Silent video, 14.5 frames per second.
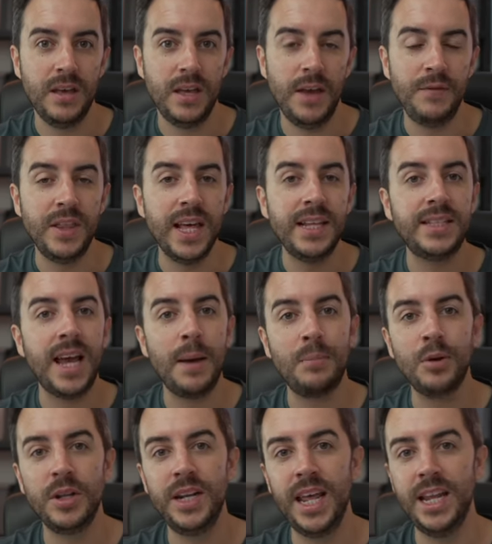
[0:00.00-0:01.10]
If you then tap
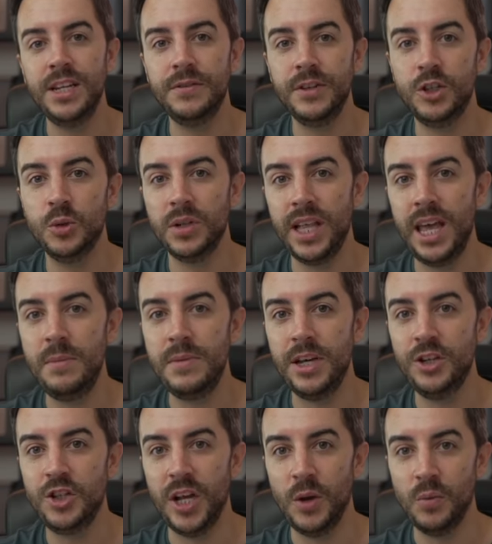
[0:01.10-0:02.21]
on an individual
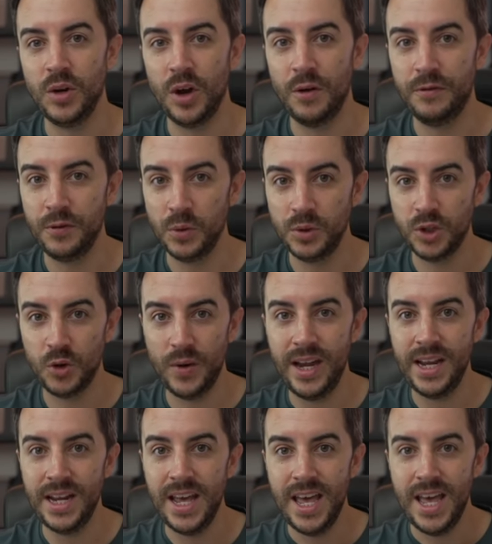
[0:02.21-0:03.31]
image, it will go full
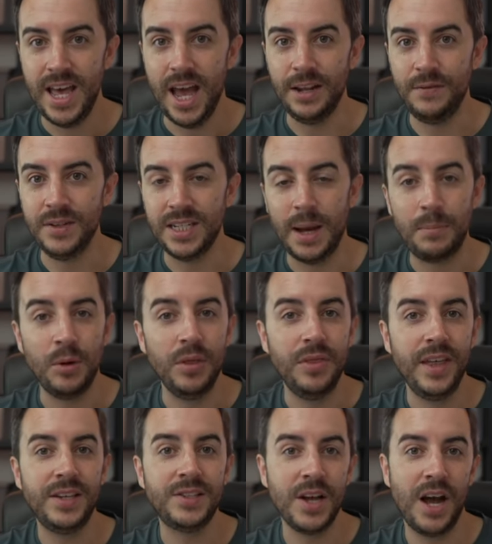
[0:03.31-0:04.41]
screen. And if you tap on
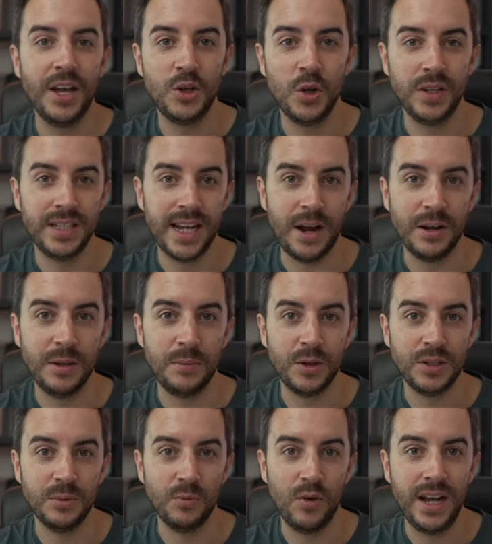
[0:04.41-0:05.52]
this icon down at the
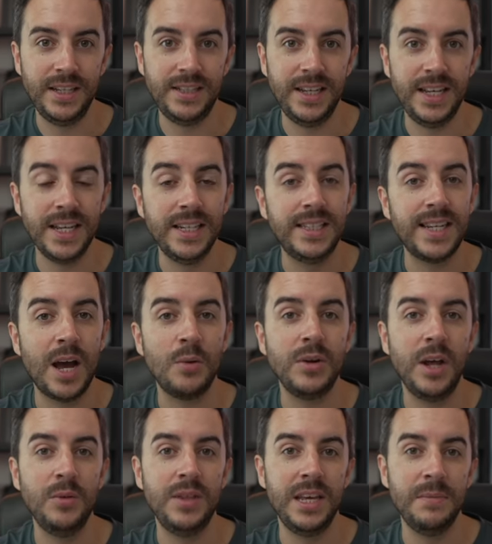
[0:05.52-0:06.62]
bottom right, you can
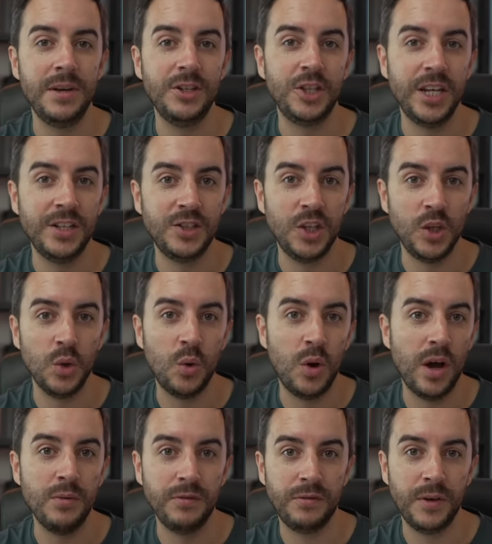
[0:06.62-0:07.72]
download the image into your
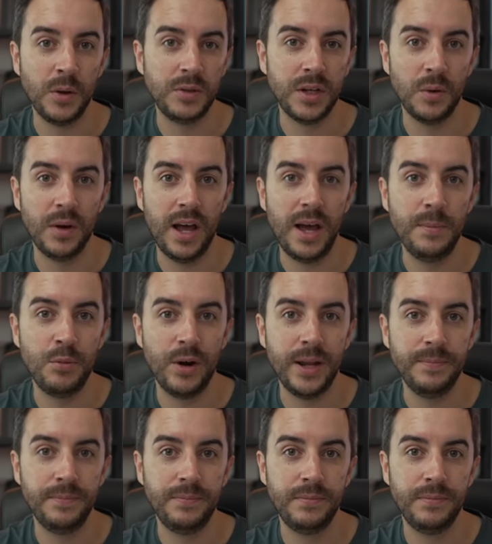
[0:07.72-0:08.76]
own photo library.